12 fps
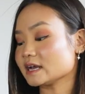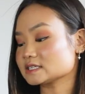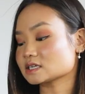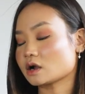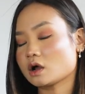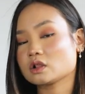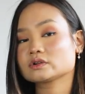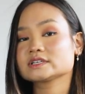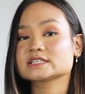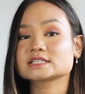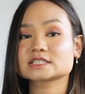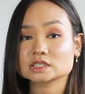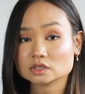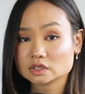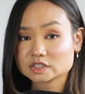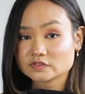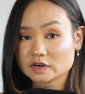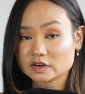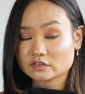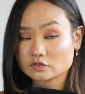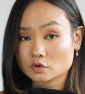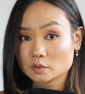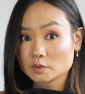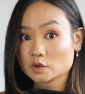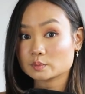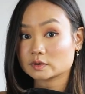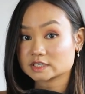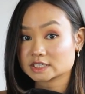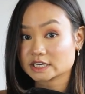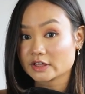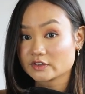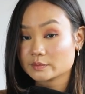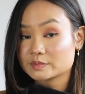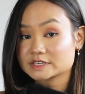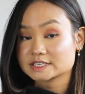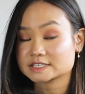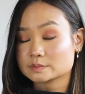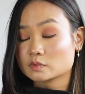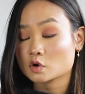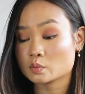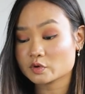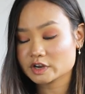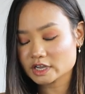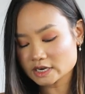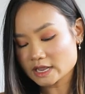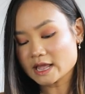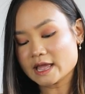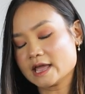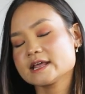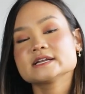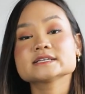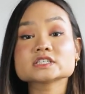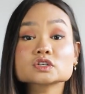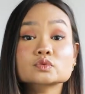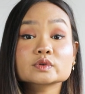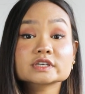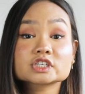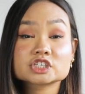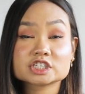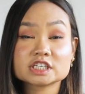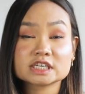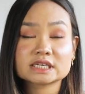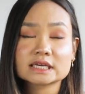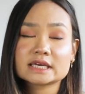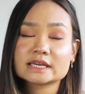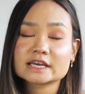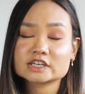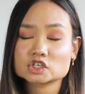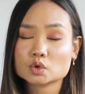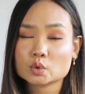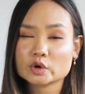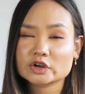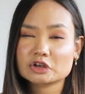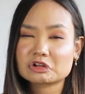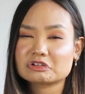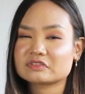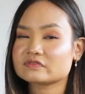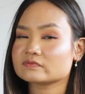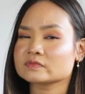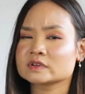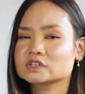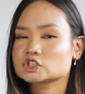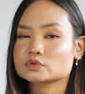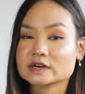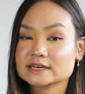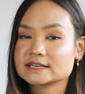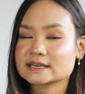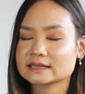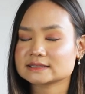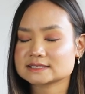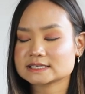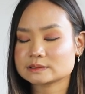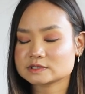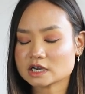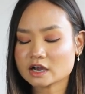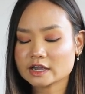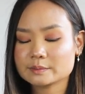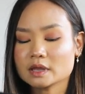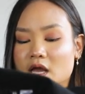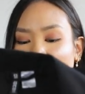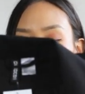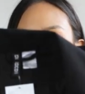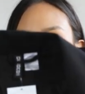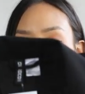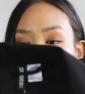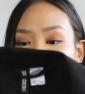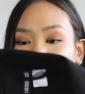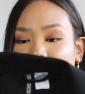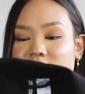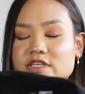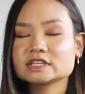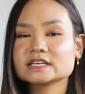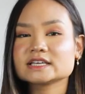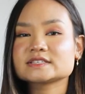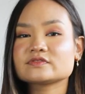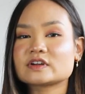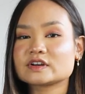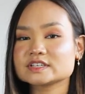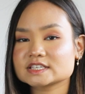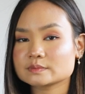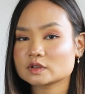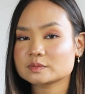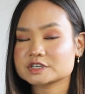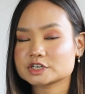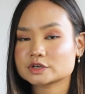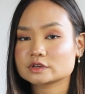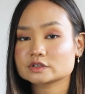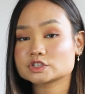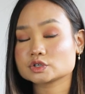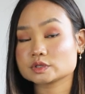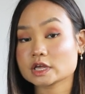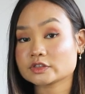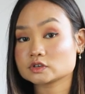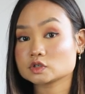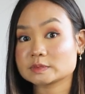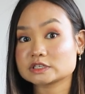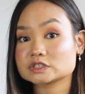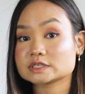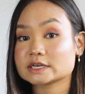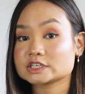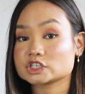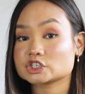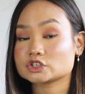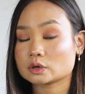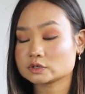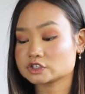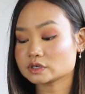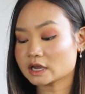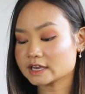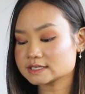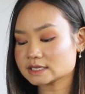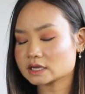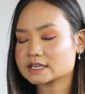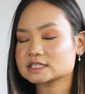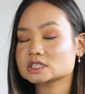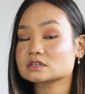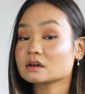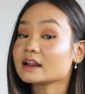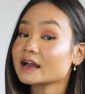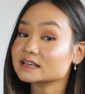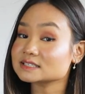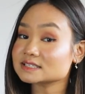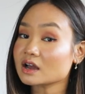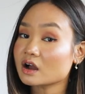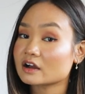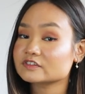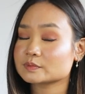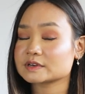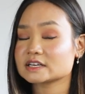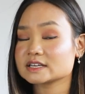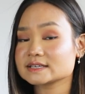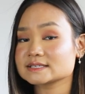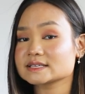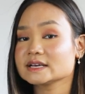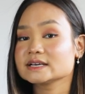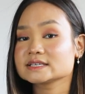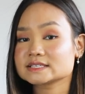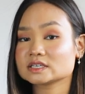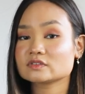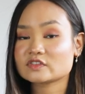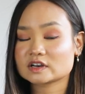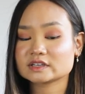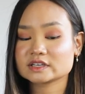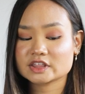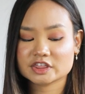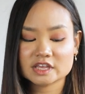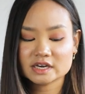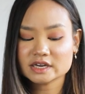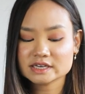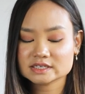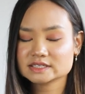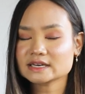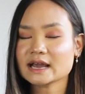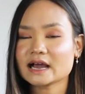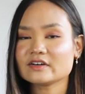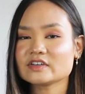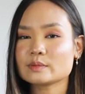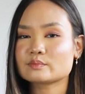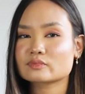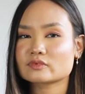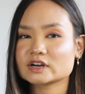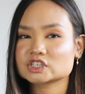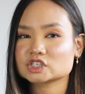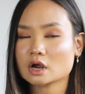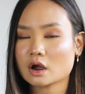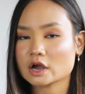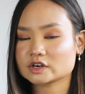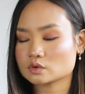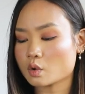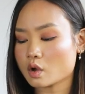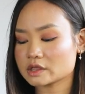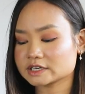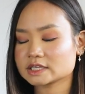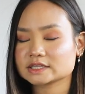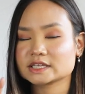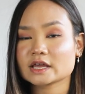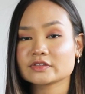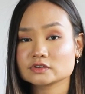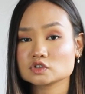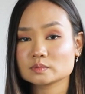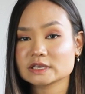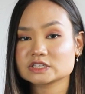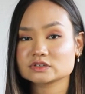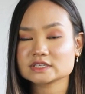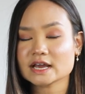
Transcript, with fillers: has a collar. It still looks very formal and put together and business appropriate, and it does look really chic and editorial and trendy at the same time. Um, unfortunately, it's a very similar material to the other two blazers that I just showed you guys. It's not as soft, but it is still fairly thin. It doesn't have that brushed cotton quality like the other two blazers